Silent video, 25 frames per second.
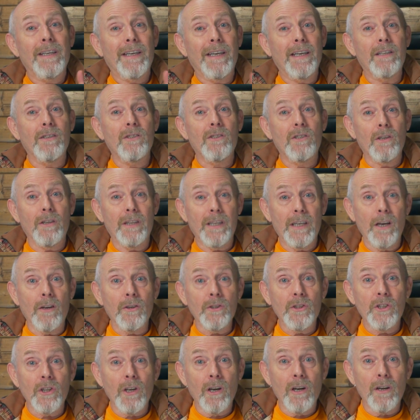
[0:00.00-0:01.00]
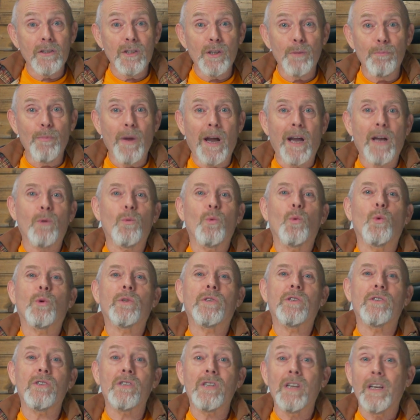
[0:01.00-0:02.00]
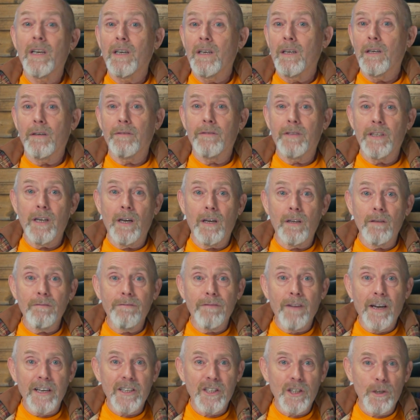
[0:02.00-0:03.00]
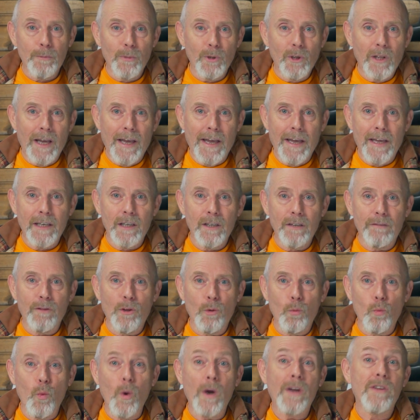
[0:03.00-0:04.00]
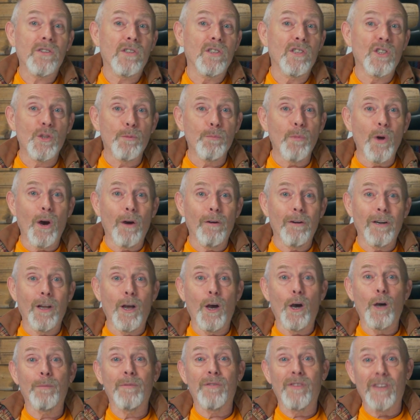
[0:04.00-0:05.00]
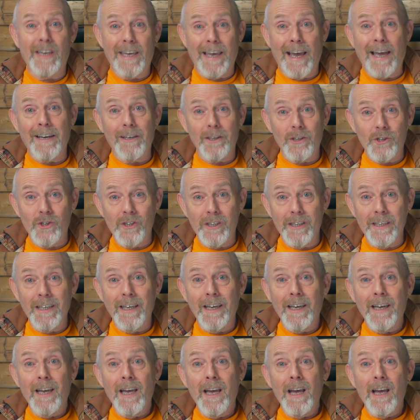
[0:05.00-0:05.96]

into the uncharted backwaters of the unfashionable end of the western spiral arm of the galaxy